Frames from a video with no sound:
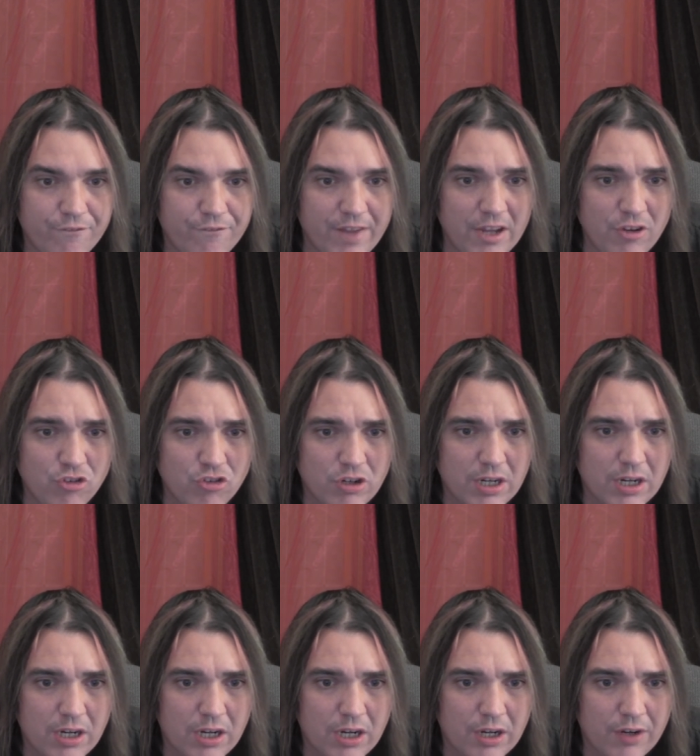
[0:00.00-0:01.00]
Fish
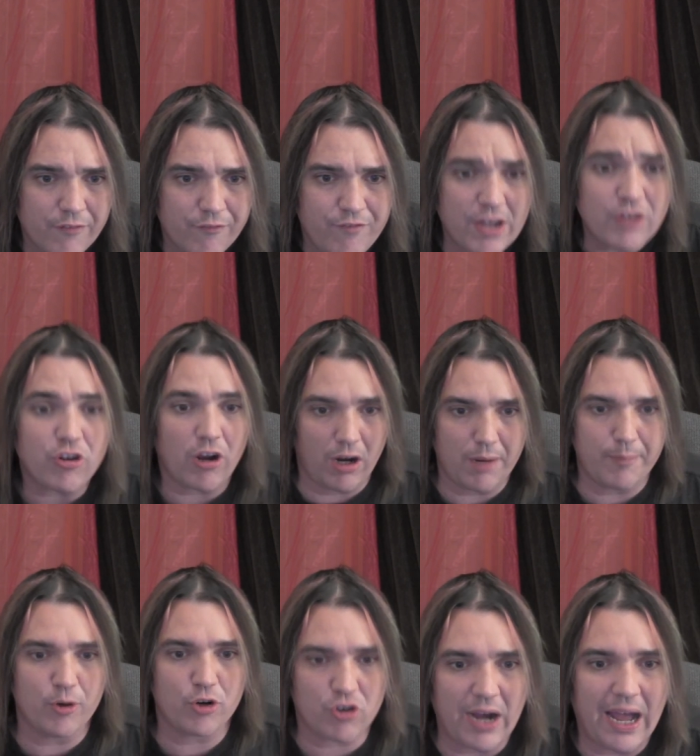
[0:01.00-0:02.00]

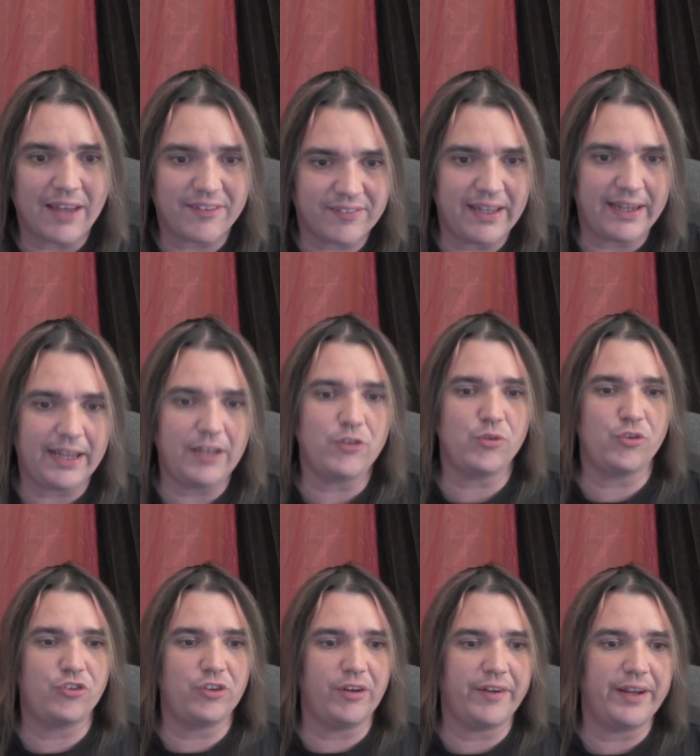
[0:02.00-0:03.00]
Harbor crossing into
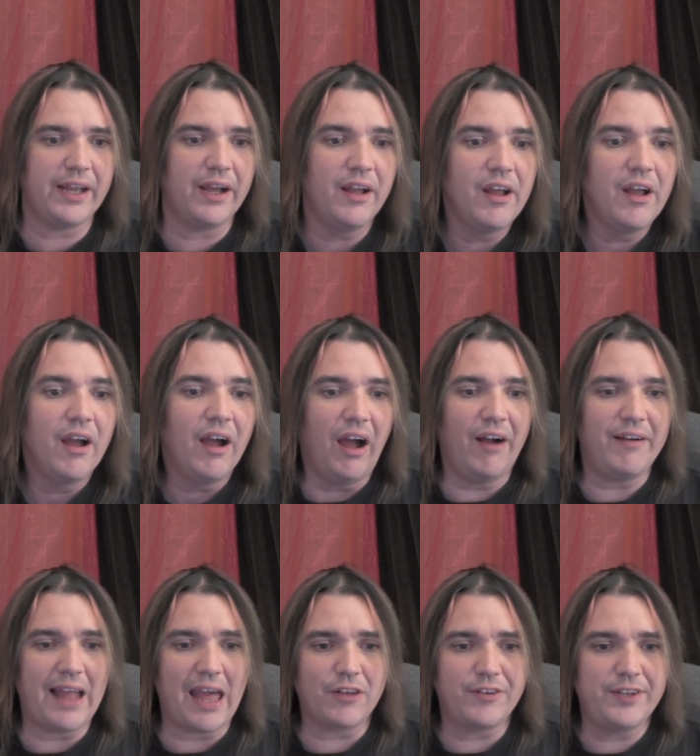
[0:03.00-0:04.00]
Syria are
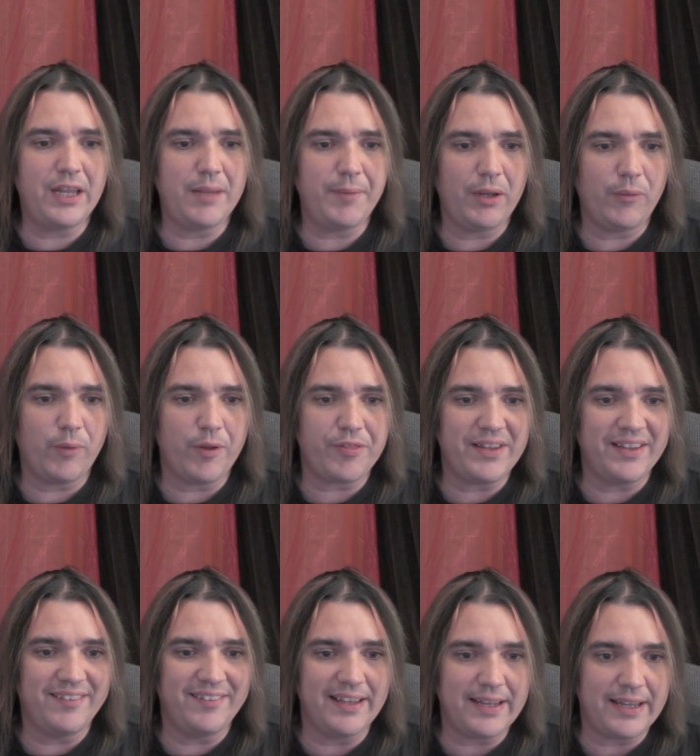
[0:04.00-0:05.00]
now teeming with
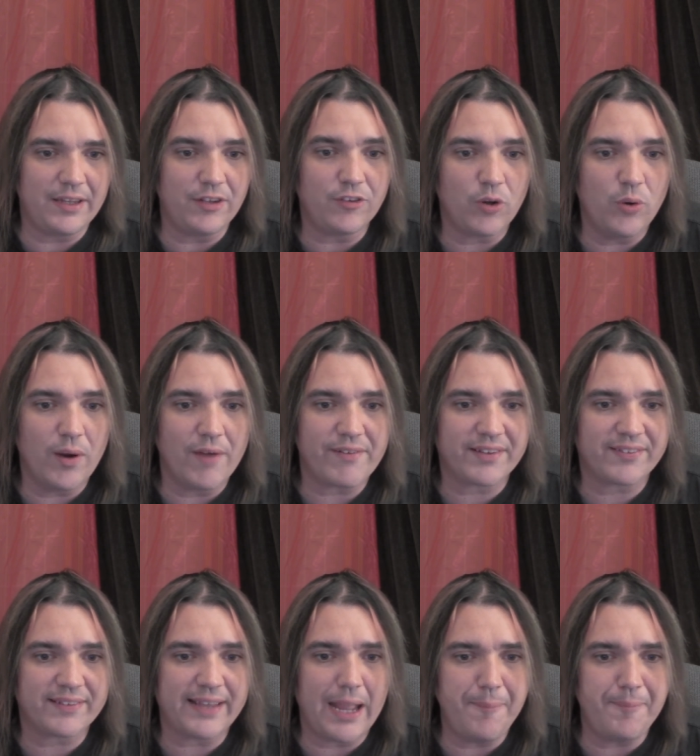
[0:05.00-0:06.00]
Yazidis who have
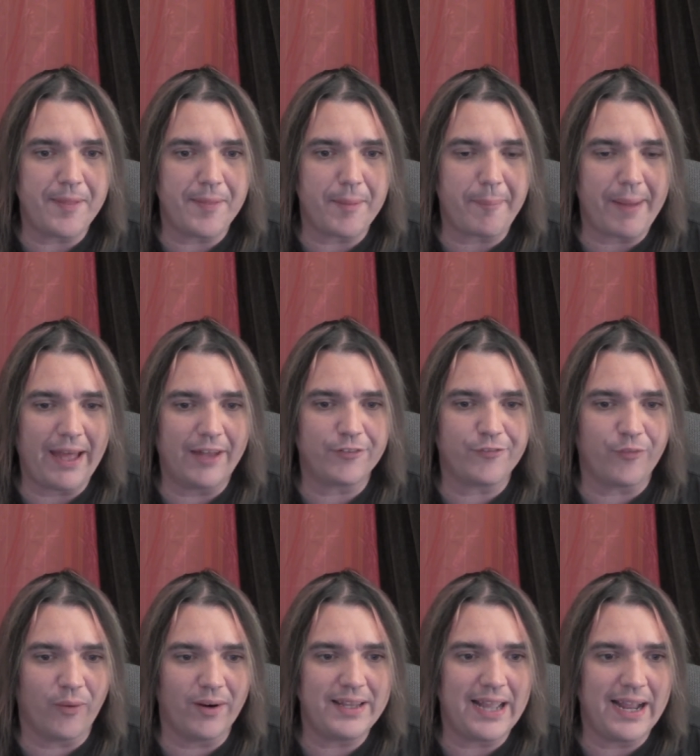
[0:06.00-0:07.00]
escaped in the past
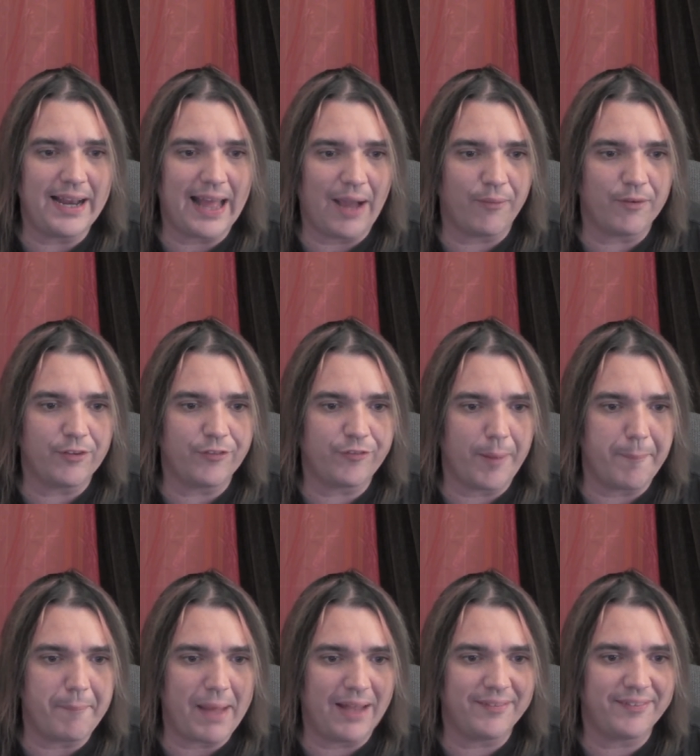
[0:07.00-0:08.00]
48 hours
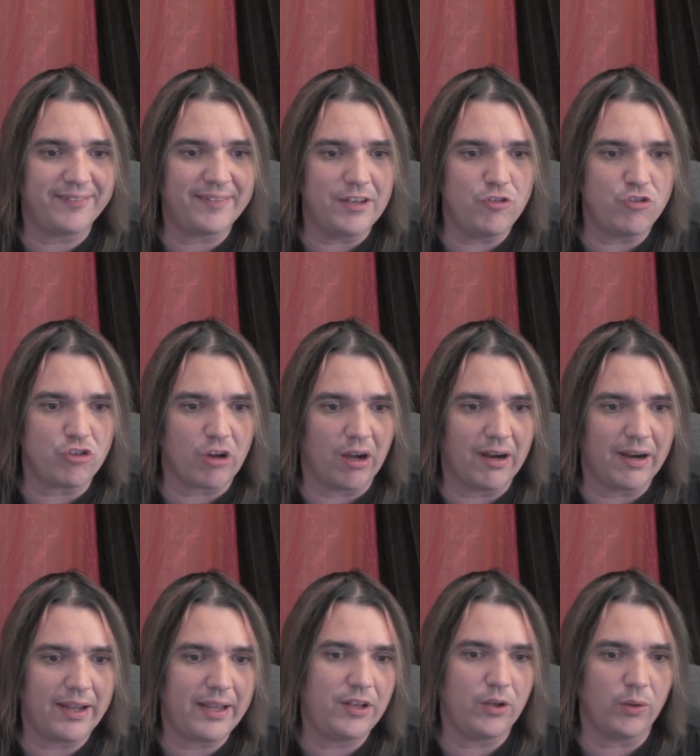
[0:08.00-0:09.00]
from Mount
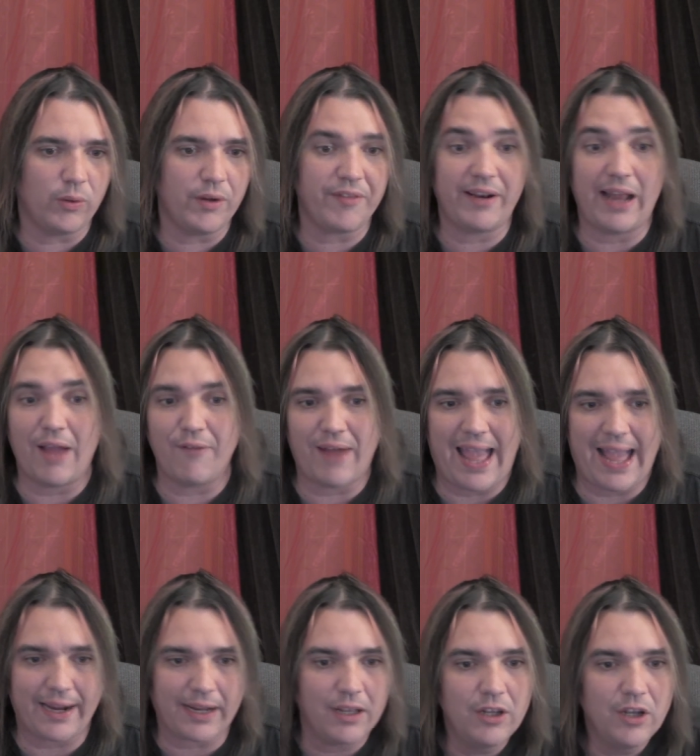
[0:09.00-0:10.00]
Sinjar in northern Iraq,